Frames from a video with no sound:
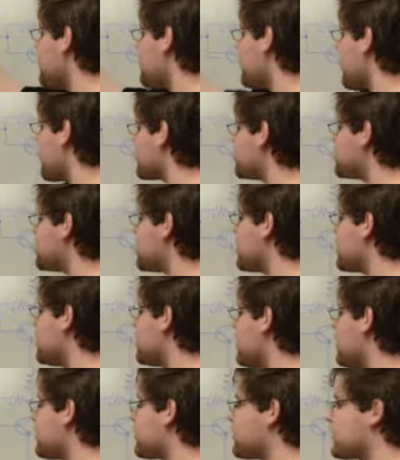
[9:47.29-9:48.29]

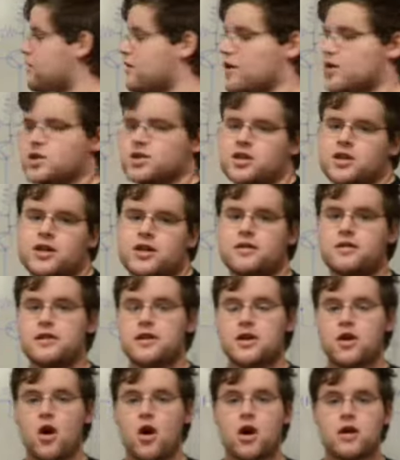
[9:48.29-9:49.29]
section is essentially
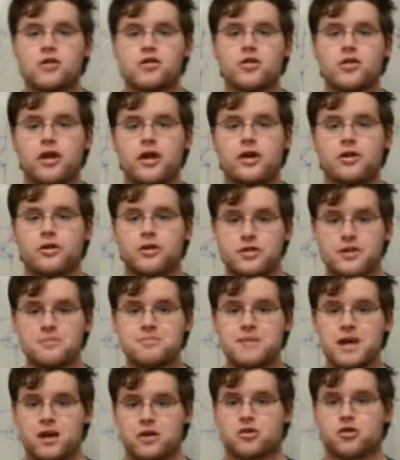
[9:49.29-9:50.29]
the oscillator and the
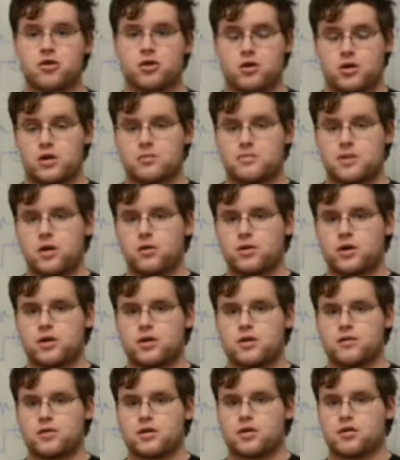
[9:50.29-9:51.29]
mixer
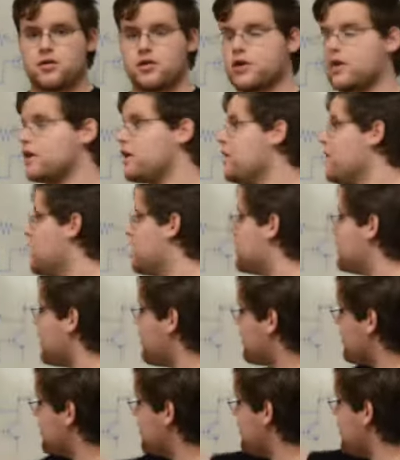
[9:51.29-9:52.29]
component of the circuit.
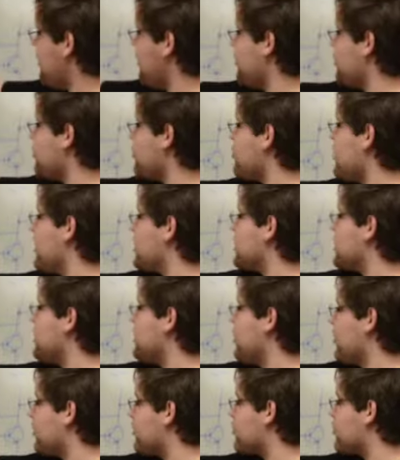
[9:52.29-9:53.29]
Now this right
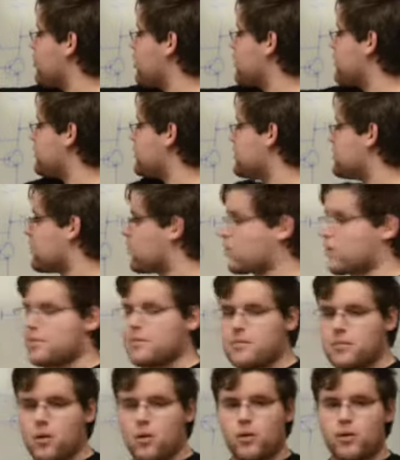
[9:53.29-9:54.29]
here is one of the more
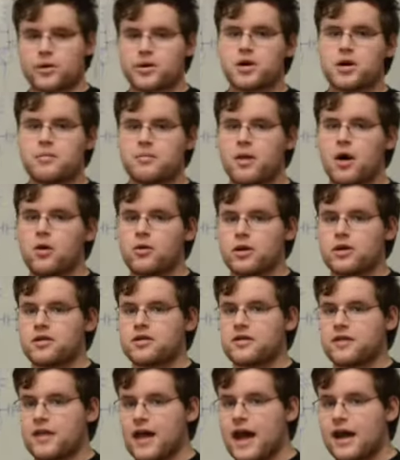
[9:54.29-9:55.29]
important
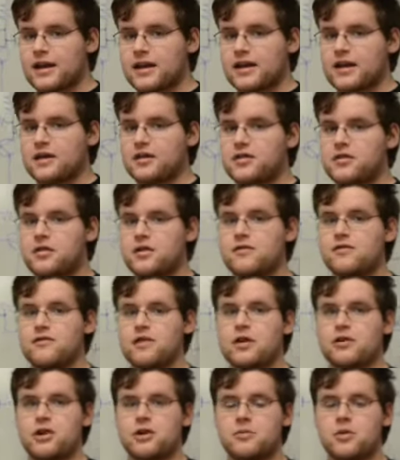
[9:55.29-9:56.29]
components, and that is the
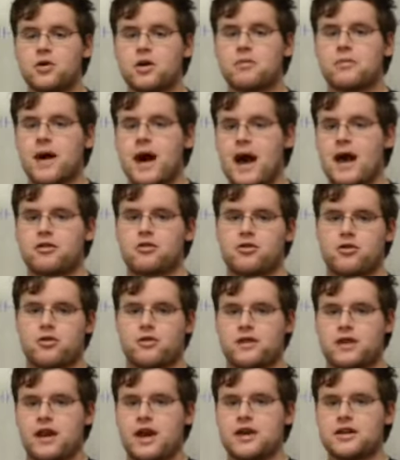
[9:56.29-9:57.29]
variable capacitor.
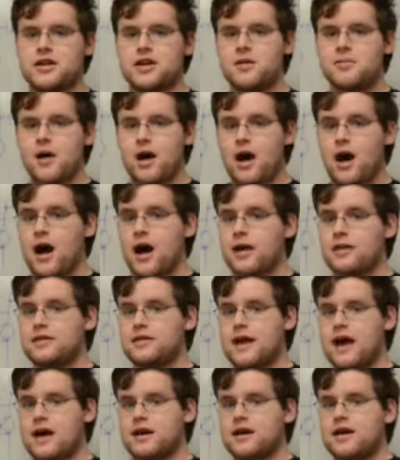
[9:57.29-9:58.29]
And the idea
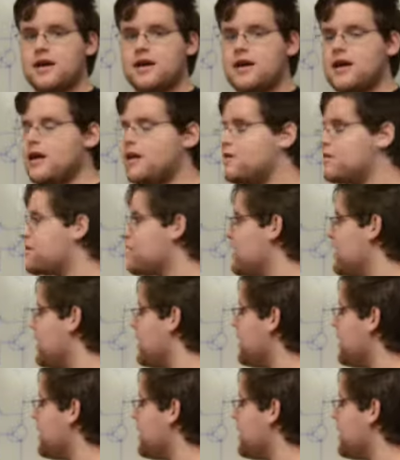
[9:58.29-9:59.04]
behind that is